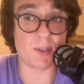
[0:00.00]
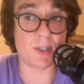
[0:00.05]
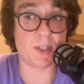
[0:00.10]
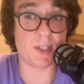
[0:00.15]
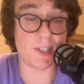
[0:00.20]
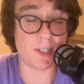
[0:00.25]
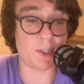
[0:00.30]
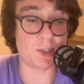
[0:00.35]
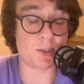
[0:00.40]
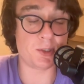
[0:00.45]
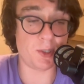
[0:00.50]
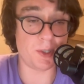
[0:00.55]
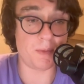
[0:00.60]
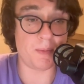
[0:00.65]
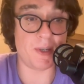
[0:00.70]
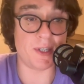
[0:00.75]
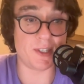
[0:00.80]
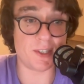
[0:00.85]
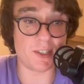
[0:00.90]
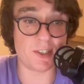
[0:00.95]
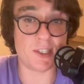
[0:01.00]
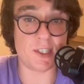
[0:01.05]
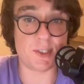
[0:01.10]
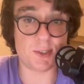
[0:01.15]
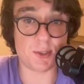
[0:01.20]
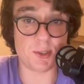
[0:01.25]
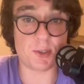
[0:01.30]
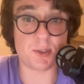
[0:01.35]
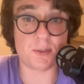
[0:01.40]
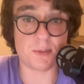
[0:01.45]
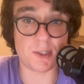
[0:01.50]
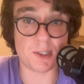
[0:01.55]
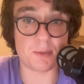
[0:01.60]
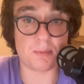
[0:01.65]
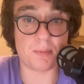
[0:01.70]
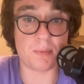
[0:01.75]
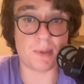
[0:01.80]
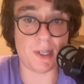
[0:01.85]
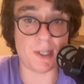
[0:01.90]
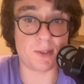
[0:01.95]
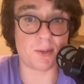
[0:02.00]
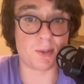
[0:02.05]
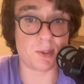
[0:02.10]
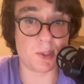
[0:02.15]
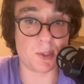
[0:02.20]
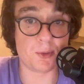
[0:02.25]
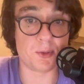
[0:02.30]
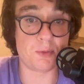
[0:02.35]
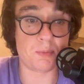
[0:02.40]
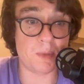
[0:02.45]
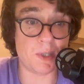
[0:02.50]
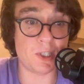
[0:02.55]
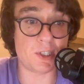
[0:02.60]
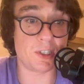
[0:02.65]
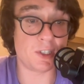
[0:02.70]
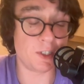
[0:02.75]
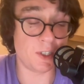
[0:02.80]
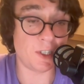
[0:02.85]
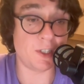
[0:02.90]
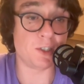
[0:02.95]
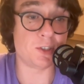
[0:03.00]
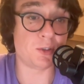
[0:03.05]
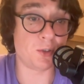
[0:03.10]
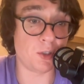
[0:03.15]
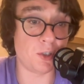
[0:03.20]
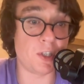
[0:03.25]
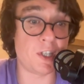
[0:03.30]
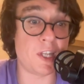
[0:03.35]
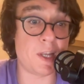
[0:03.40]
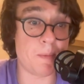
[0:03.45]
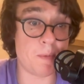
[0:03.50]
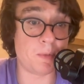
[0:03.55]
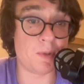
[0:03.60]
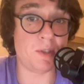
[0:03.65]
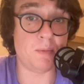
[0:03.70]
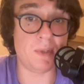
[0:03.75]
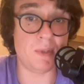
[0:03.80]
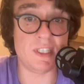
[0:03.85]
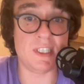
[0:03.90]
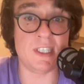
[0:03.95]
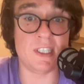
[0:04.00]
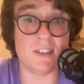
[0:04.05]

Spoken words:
It means your project is successful and something needs to be optimized.